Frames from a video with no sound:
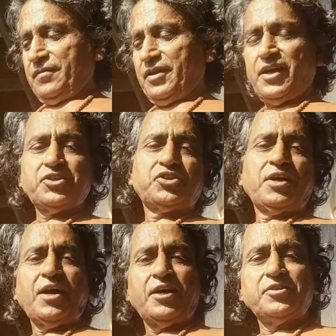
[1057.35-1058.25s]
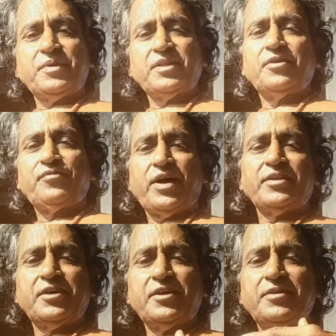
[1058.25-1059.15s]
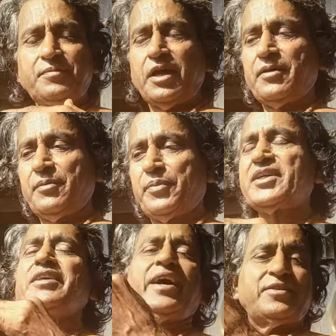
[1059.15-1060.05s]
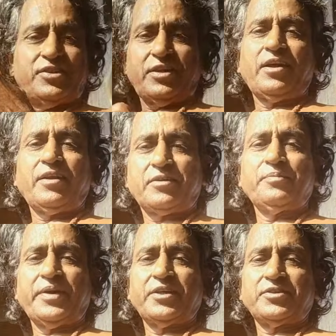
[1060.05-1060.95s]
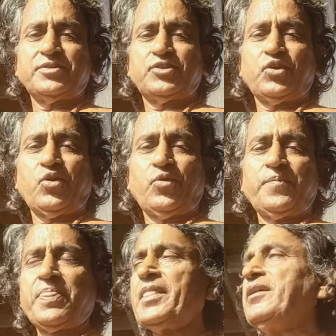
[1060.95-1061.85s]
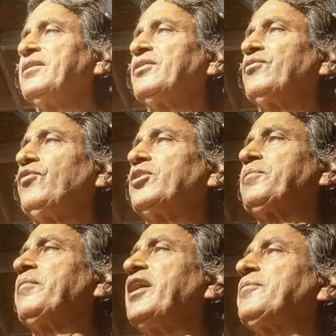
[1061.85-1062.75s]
Grihasthas, mother, father, but then there are comparisons, What Brahman